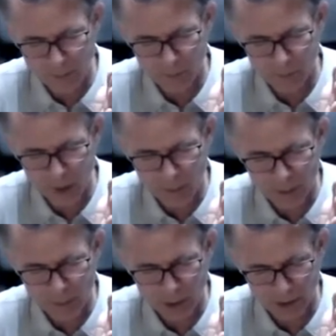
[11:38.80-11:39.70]
From
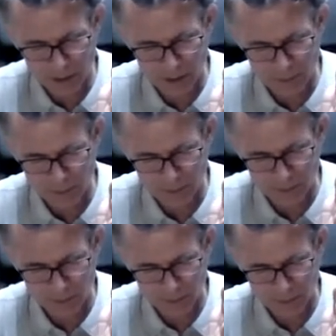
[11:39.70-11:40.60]
the bottom,
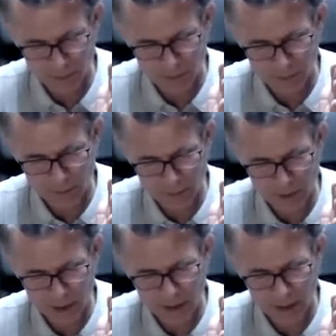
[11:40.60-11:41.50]

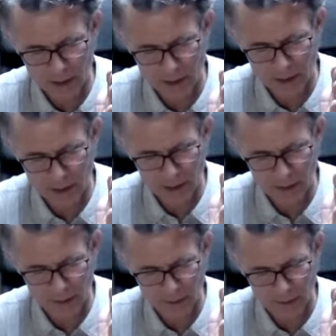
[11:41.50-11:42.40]
there's
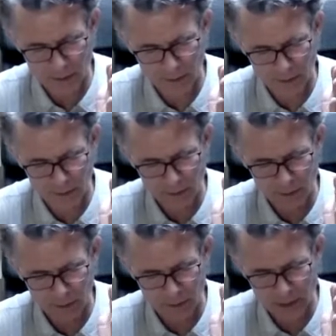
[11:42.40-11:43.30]

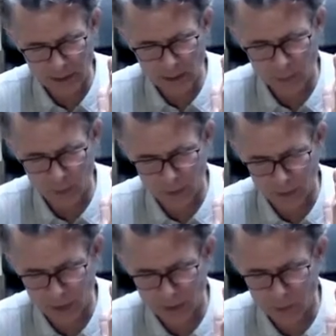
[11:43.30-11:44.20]
a
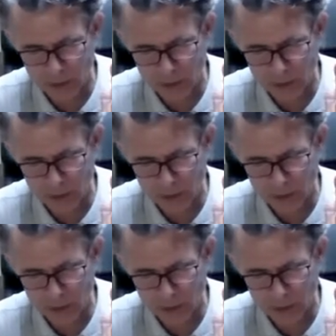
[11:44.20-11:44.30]
point